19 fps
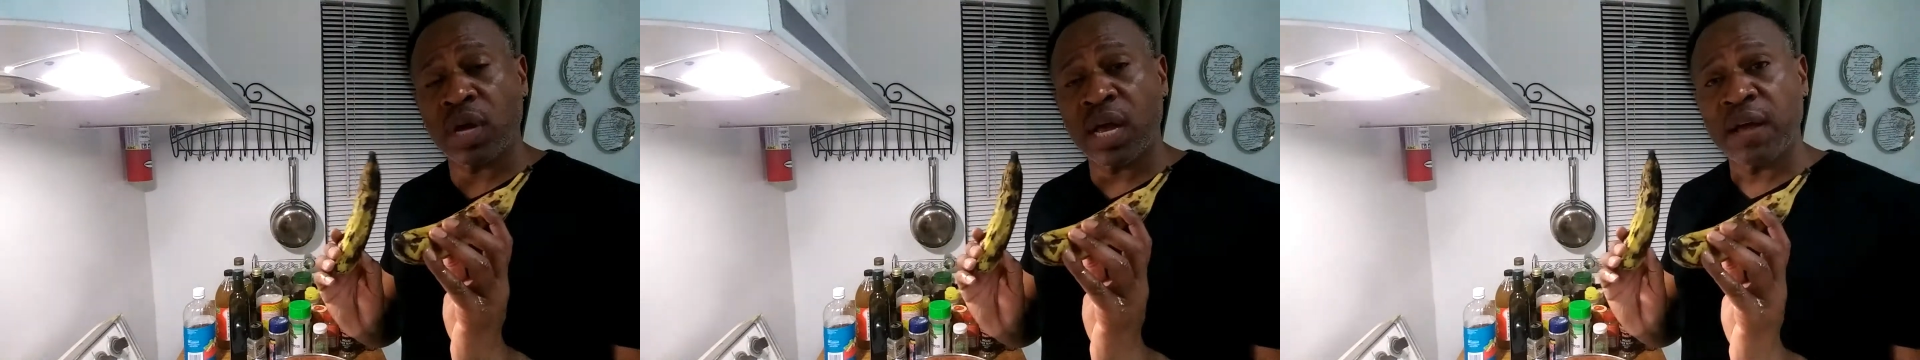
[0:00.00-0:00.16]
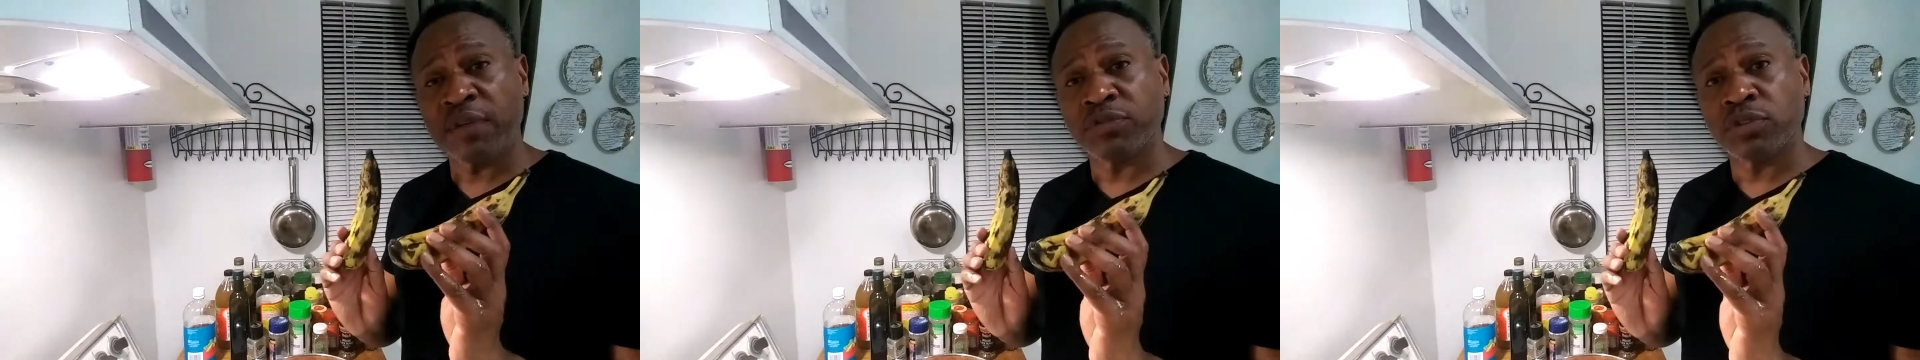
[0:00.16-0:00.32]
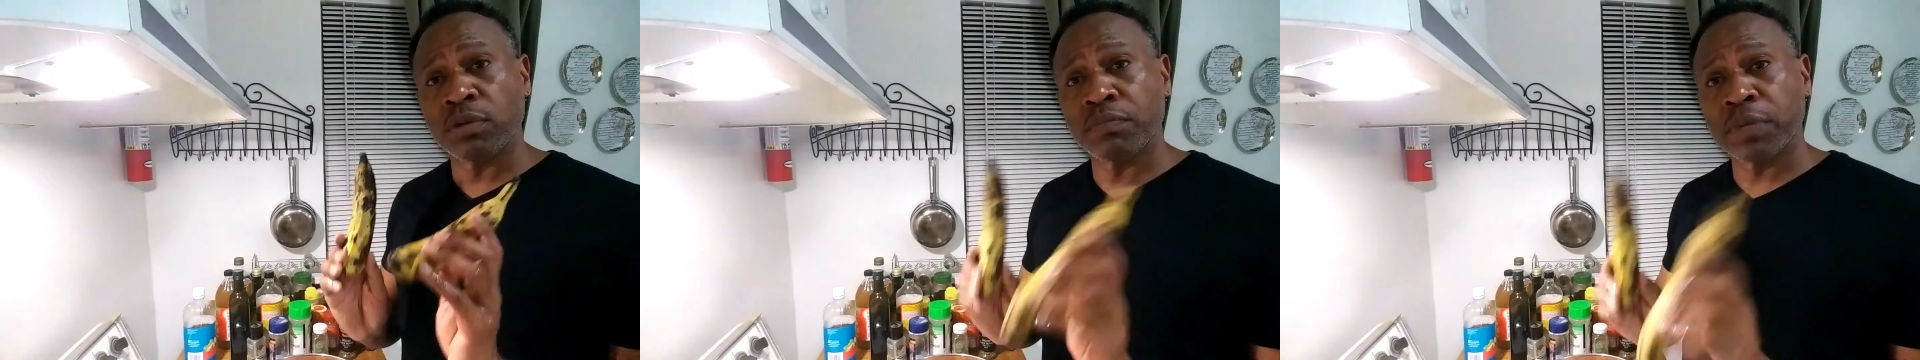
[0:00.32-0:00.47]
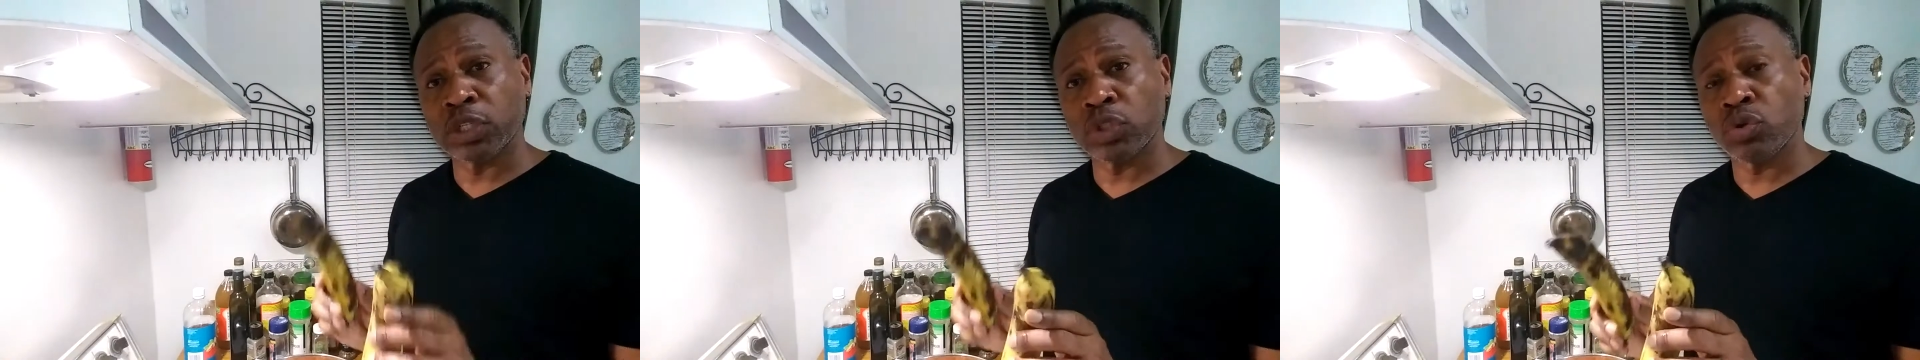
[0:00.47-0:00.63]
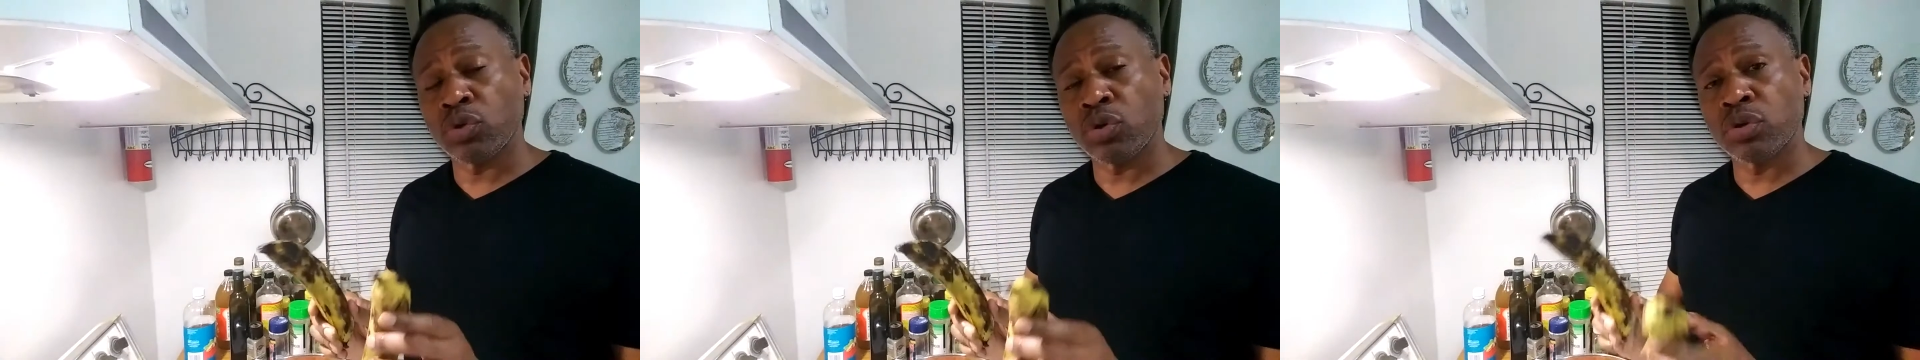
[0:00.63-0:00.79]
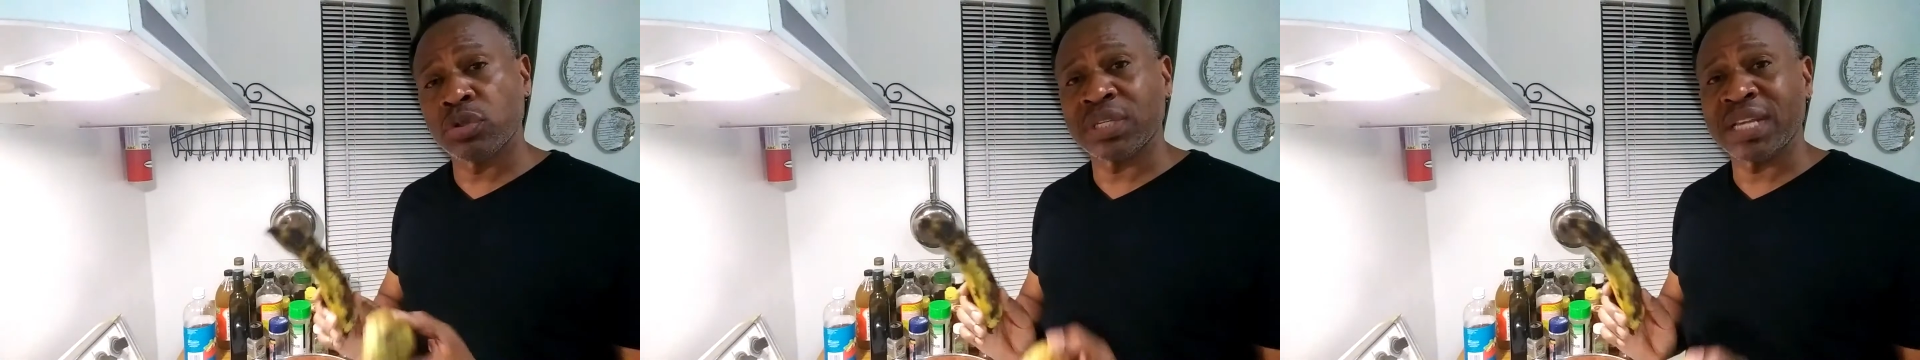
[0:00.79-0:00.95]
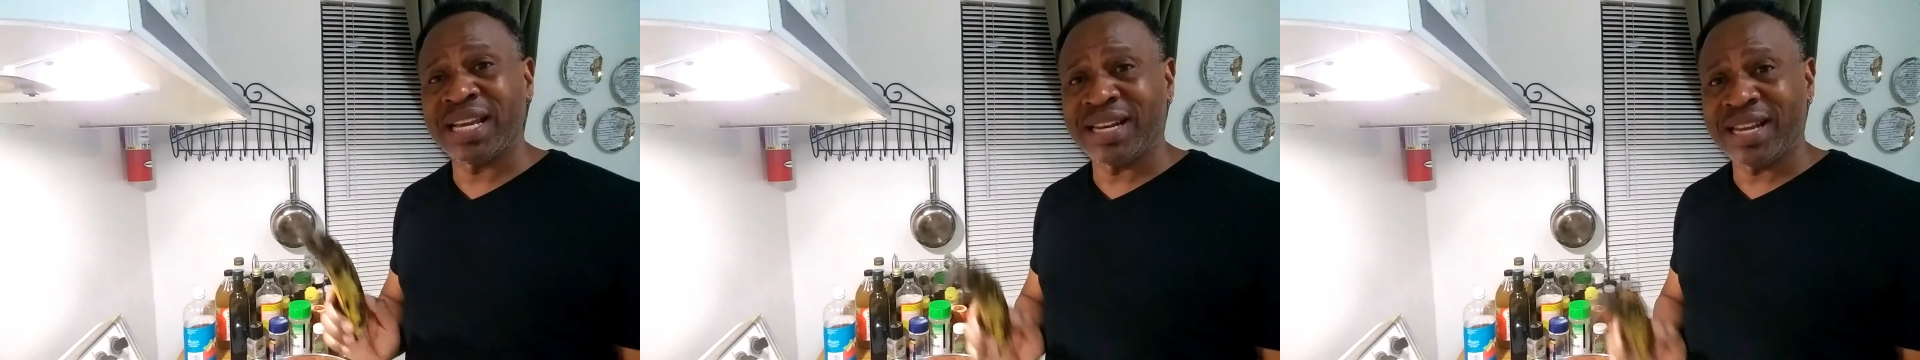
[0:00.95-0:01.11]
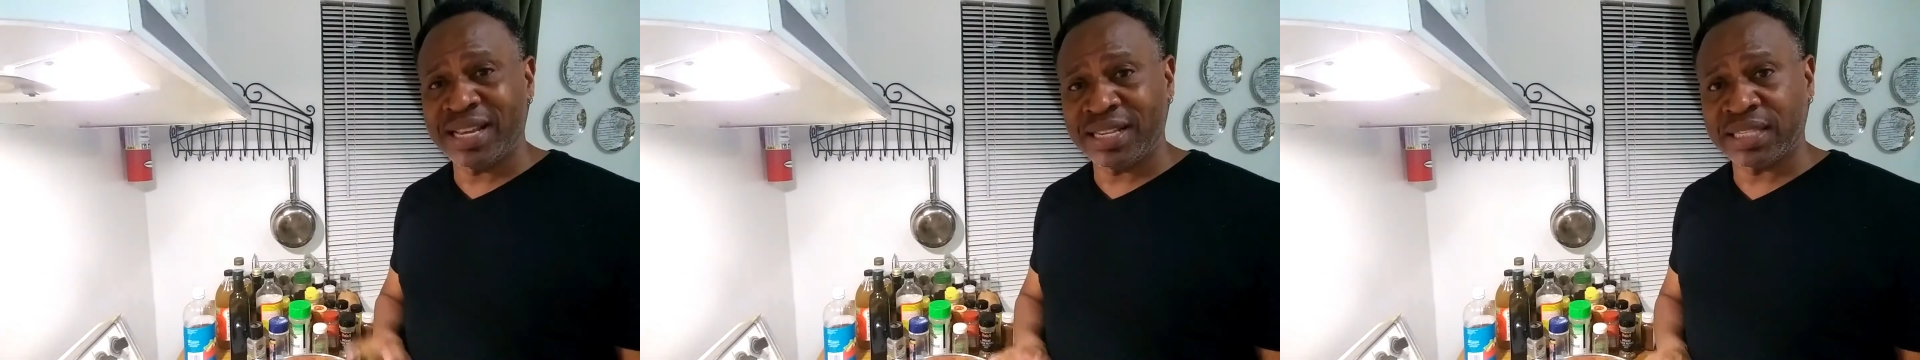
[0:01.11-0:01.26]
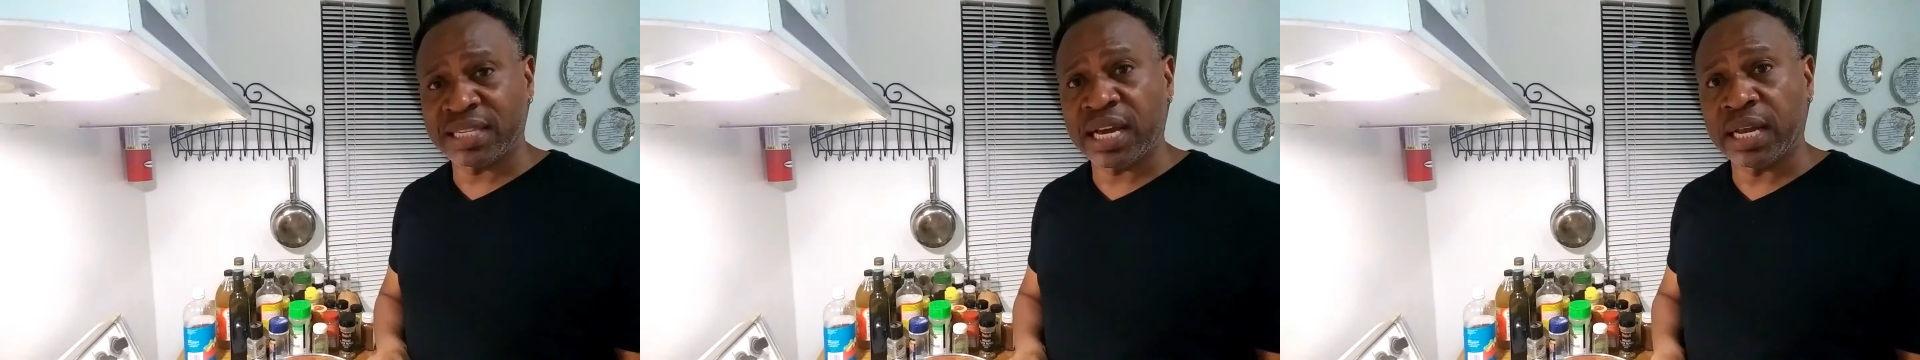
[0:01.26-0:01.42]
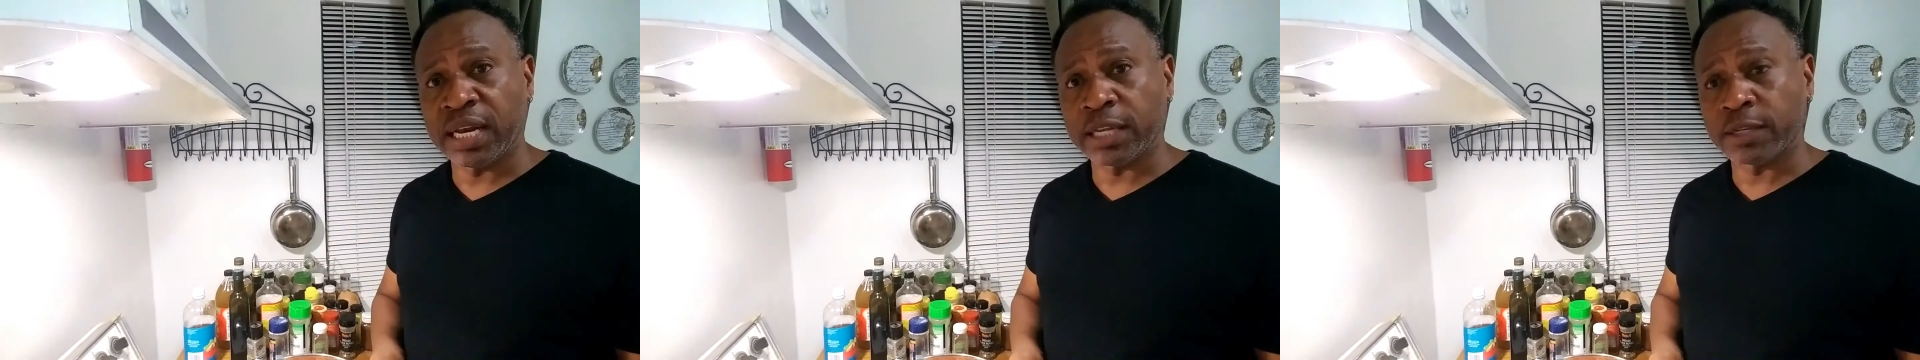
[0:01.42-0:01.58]
have some maduros and a
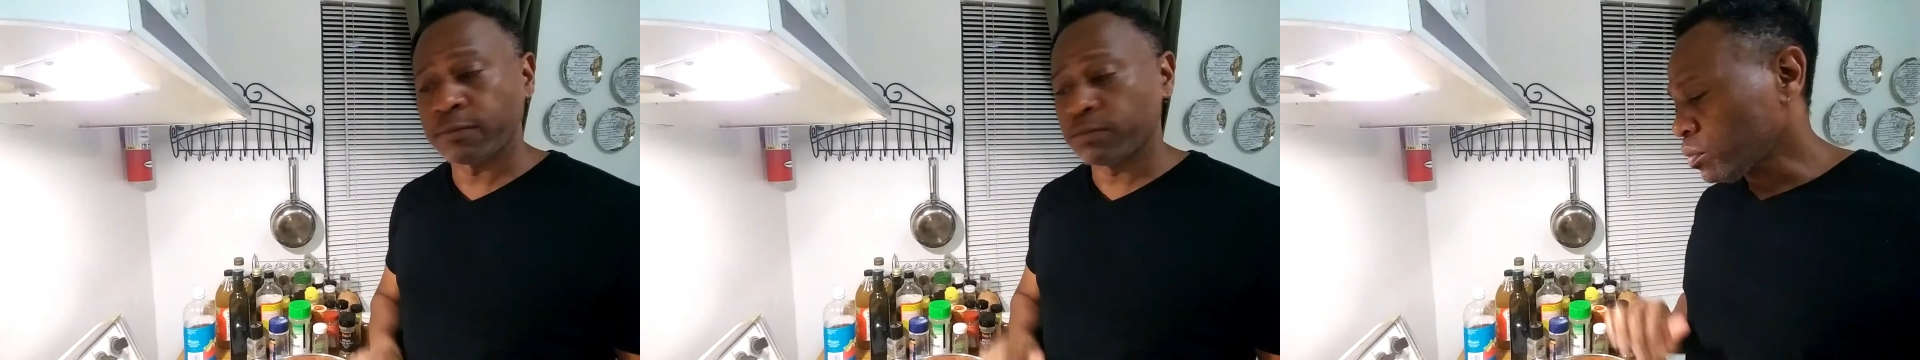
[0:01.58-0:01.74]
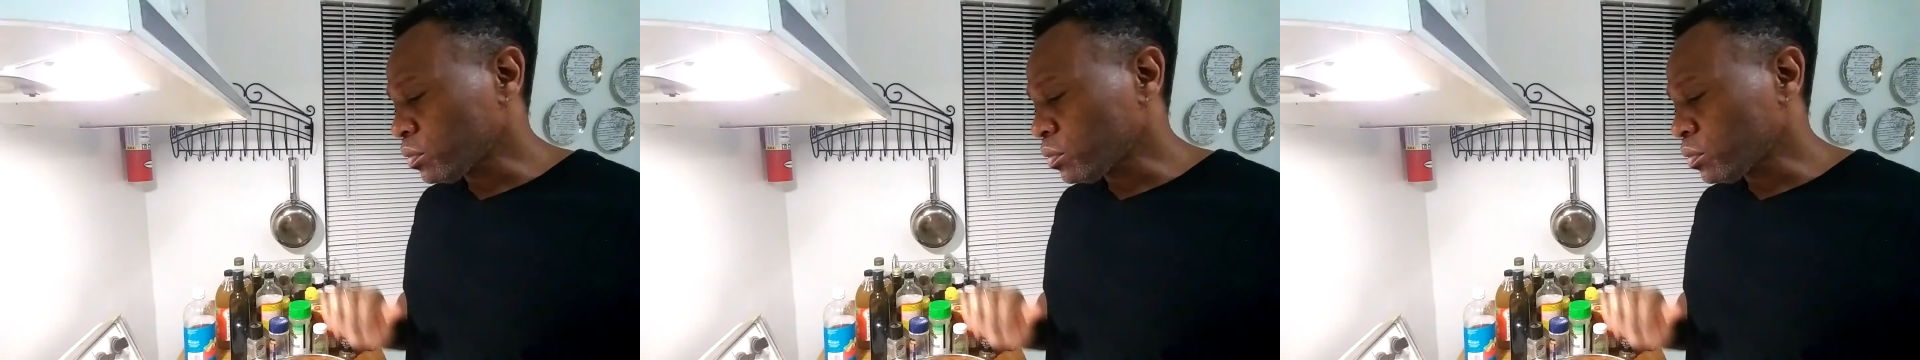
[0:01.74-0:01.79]
salad.